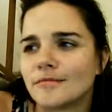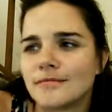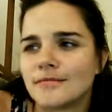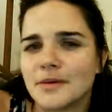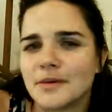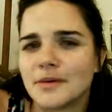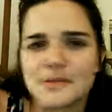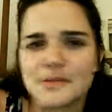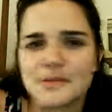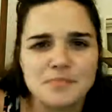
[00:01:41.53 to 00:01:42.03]

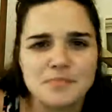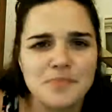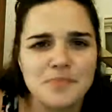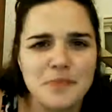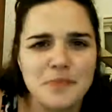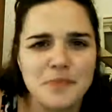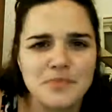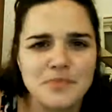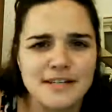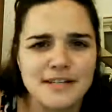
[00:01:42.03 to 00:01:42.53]
it was
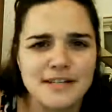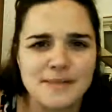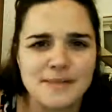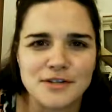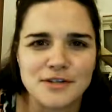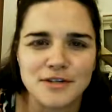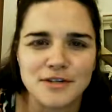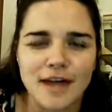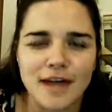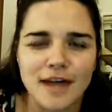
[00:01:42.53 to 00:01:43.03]
a pretty
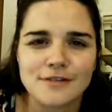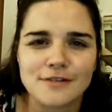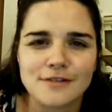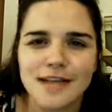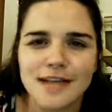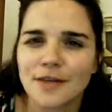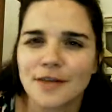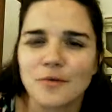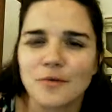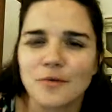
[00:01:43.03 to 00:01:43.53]
special day. It was
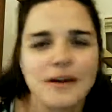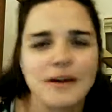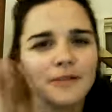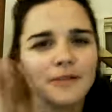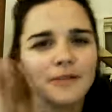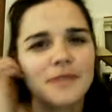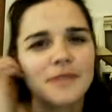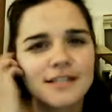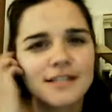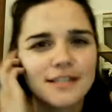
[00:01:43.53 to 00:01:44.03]
kind of weird
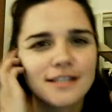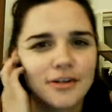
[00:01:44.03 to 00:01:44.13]
because,